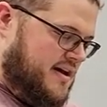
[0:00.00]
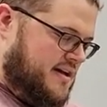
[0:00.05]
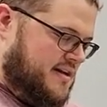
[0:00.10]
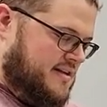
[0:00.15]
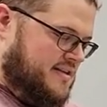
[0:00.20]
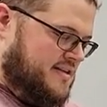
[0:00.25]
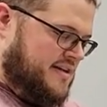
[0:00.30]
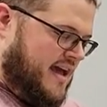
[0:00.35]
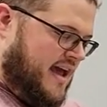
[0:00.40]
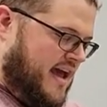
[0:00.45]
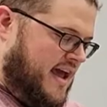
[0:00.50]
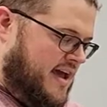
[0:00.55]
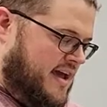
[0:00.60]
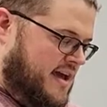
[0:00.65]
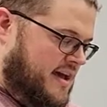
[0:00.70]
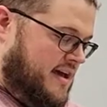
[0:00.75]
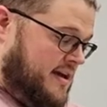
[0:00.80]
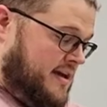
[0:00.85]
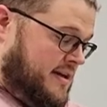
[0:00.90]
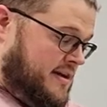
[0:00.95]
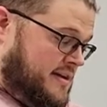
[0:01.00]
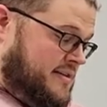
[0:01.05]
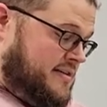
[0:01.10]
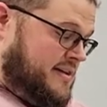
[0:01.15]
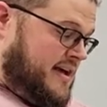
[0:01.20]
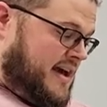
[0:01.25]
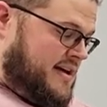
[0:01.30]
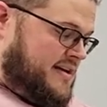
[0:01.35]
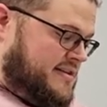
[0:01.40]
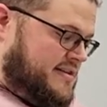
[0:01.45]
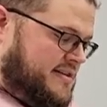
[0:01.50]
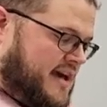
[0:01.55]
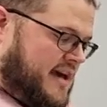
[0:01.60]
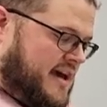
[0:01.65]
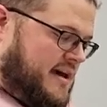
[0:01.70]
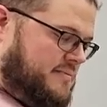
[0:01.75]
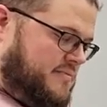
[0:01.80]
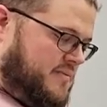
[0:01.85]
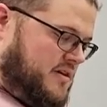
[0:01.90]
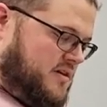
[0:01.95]
His, gaze, his gaze
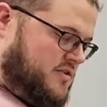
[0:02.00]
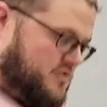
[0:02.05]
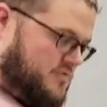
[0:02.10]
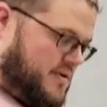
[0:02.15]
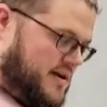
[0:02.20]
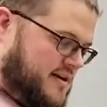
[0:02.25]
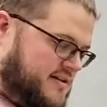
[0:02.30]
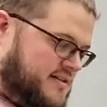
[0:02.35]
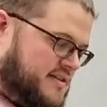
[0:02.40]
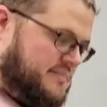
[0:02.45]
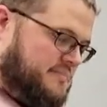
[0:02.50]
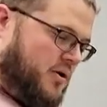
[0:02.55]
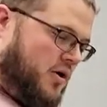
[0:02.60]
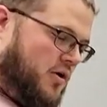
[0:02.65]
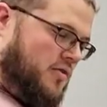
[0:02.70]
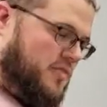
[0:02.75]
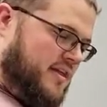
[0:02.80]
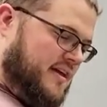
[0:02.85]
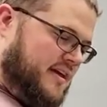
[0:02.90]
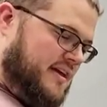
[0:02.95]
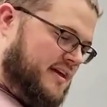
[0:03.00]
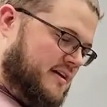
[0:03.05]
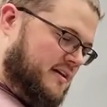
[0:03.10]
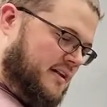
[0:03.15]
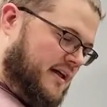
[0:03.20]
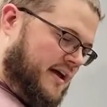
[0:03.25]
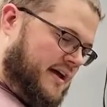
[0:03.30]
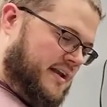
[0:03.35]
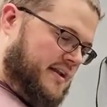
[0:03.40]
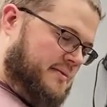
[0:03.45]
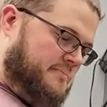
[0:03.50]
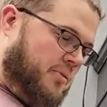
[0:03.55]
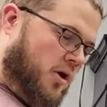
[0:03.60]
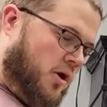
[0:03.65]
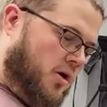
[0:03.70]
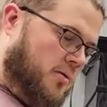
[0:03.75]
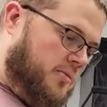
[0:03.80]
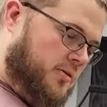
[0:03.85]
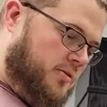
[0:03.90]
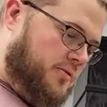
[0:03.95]
came to rest upon the eagle-headed
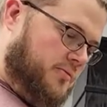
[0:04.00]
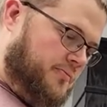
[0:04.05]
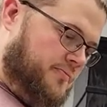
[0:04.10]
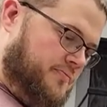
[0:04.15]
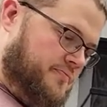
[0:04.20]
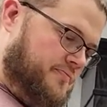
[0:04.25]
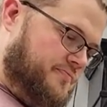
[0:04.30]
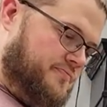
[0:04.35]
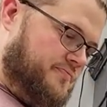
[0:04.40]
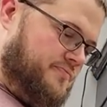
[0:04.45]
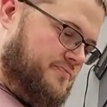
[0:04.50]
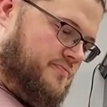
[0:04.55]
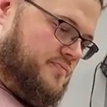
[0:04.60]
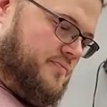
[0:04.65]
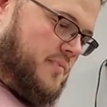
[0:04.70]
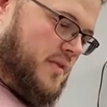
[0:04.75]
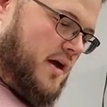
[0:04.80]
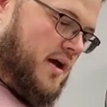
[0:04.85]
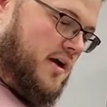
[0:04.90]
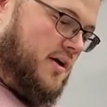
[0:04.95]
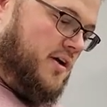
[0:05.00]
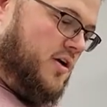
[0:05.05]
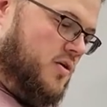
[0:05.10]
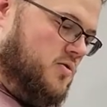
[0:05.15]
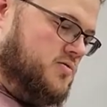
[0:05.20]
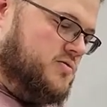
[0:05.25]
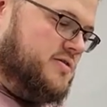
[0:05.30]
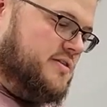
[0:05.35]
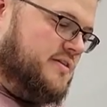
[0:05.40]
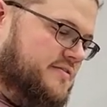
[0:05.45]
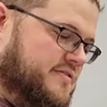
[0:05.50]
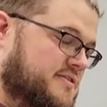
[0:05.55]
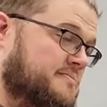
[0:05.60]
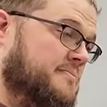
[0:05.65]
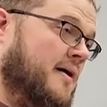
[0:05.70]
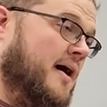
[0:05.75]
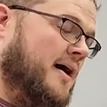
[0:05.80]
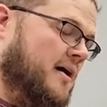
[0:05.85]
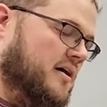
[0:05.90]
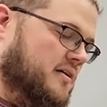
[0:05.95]
pommel. The ghost of a
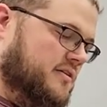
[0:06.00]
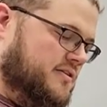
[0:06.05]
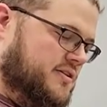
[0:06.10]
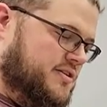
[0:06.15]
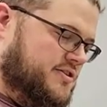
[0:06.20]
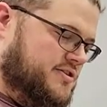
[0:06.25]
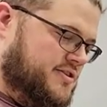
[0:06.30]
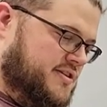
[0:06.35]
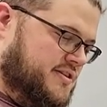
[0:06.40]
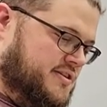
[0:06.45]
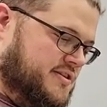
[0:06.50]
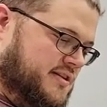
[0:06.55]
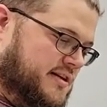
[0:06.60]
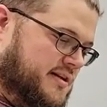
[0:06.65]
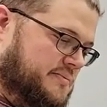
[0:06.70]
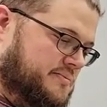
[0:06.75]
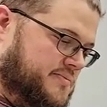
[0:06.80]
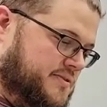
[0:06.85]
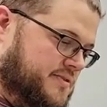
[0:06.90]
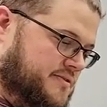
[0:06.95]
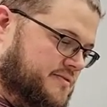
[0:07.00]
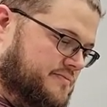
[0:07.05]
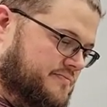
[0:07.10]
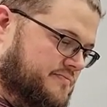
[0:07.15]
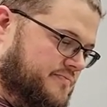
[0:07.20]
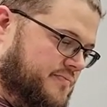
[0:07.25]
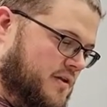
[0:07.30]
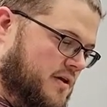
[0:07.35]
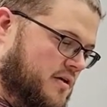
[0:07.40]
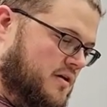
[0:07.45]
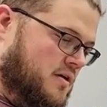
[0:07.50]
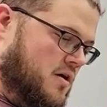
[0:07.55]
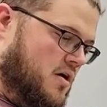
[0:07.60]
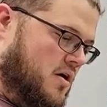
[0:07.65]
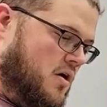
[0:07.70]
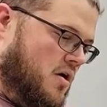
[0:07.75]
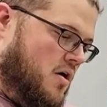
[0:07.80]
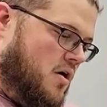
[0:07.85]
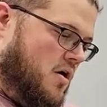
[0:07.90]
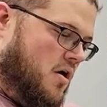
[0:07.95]
smile touched his lips.
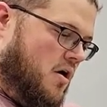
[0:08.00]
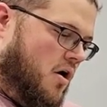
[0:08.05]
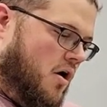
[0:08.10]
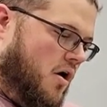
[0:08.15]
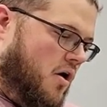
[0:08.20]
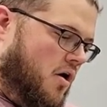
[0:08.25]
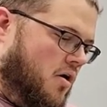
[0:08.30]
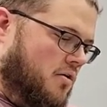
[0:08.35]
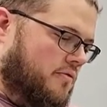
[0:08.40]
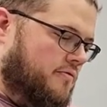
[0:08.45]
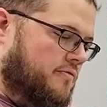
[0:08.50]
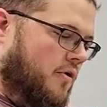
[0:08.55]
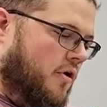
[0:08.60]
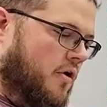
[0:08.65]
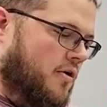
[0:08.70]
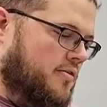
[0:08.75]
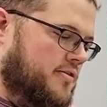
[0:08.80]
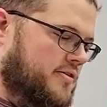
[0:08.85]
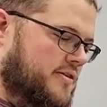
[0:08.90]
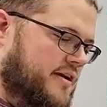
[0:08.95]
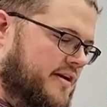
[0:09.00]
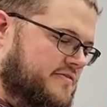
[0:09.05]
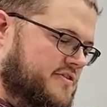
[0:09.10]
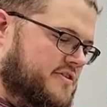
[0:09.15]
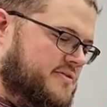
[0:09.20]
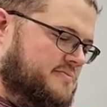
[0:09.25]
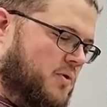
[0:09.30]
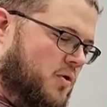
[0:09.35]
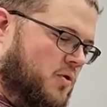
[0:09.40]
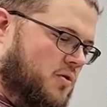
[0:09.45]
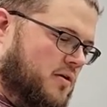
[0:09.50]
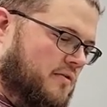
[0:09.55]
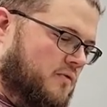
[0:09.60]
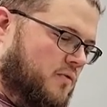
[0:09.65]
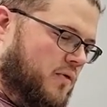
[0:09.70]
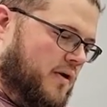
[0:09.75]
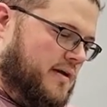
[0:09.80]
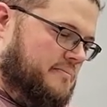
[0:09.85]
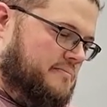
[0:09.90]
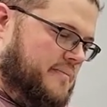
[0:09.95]
Our father never spoke of
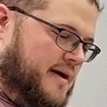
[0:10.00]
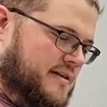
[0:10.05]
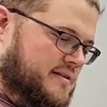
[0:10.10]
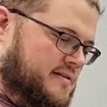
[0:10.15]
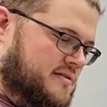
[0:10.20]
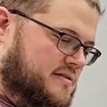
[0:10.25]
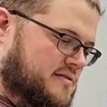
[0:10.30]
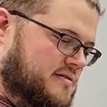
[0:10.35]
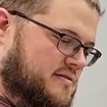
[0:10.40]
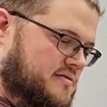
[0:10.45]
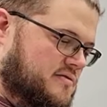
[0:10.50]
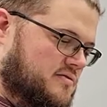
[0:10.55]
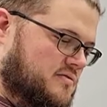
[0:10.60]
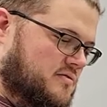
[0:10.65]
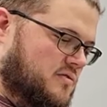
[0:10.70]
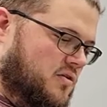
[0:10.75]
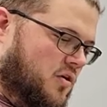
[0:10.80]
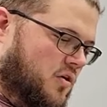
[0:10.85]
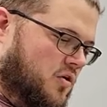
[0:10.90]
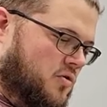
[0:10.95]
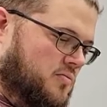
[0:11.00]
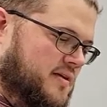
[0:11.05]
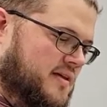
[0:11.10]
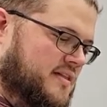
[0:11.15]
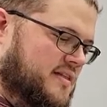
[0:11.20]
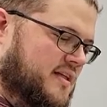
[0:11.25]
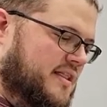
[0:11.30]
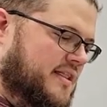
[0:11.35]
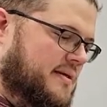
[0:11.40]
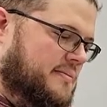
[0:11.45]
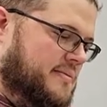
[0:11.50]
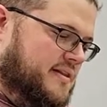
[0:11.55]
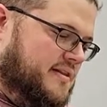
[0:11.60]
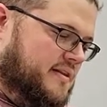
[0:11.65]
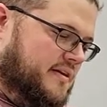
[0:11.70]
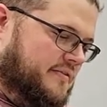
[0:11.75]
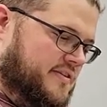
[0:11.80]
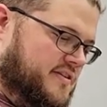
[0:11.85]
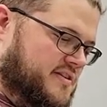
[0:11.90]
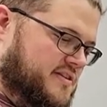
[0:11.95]
what it meant, only the
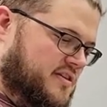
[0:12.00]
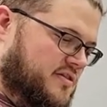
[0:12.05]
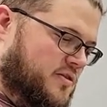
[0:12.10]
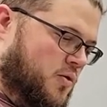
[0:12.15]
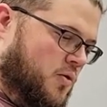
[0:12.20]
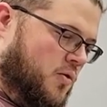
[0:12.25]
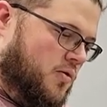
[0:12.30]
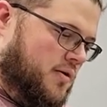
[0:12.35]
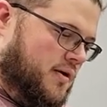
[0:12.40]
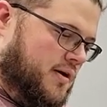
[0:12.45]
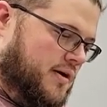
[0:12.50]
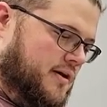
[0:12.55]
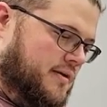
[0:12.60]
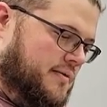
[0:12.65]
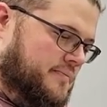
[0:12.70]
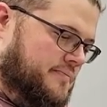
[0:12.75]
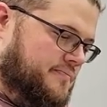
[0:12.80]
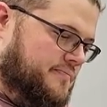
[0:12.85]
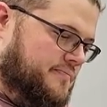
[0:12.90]
limit of its authority.